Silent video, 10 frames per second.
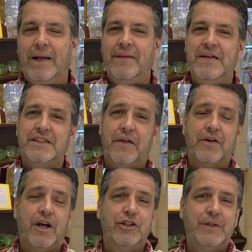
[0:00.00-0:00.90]
Well, in these
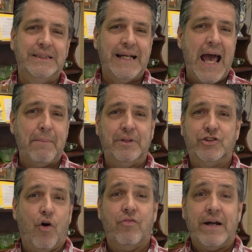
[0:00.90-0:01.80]
other countries, it
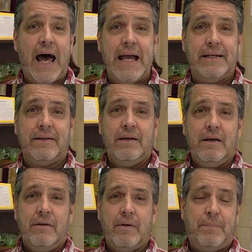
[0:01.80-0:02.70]
happens overnight.
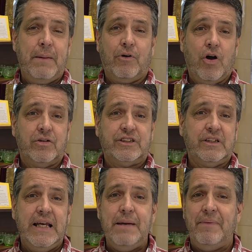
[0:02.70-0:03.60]
People go to
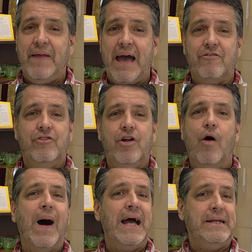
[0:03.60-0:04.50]
sleep and they have
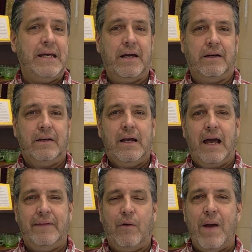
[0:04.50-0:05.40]
no idea,
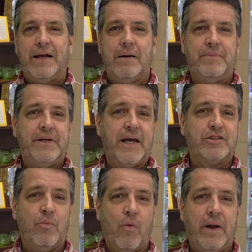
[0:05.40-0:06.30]
and they wake up the
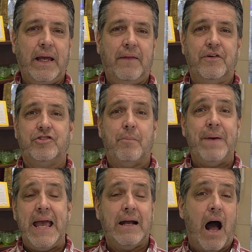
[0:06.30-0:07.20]
next morning and there's a
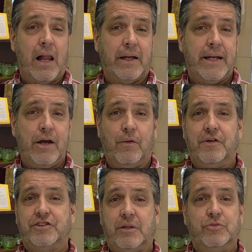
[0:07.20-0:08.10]
bank holiday or
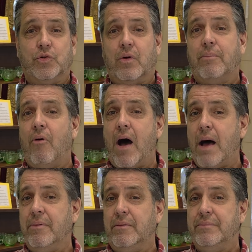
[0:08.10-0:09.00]
there's some sort of
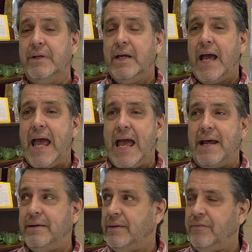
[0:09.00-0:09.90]
problem,
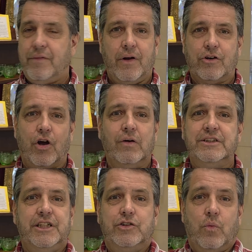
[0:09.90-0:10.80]
and their
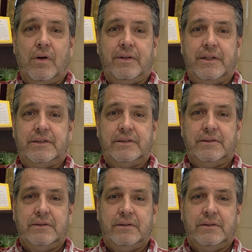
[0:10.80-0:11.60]
currency's worthless.